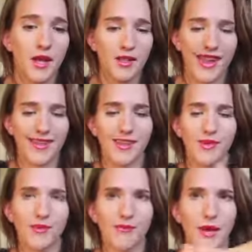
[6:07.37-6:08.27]
like
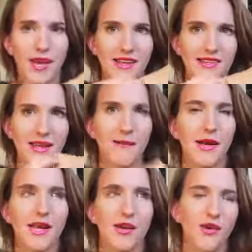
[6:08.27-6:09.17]
little buckets, I
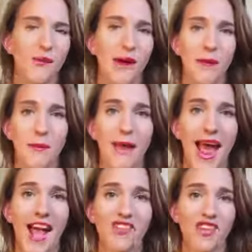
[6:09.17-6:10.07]
mean. You can buy them in
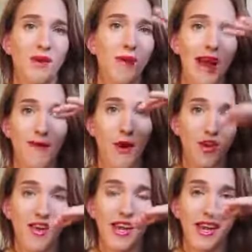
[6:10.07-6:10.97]
bags, you can buy them
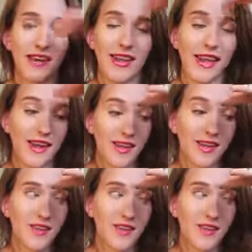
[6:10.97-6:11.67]
already in like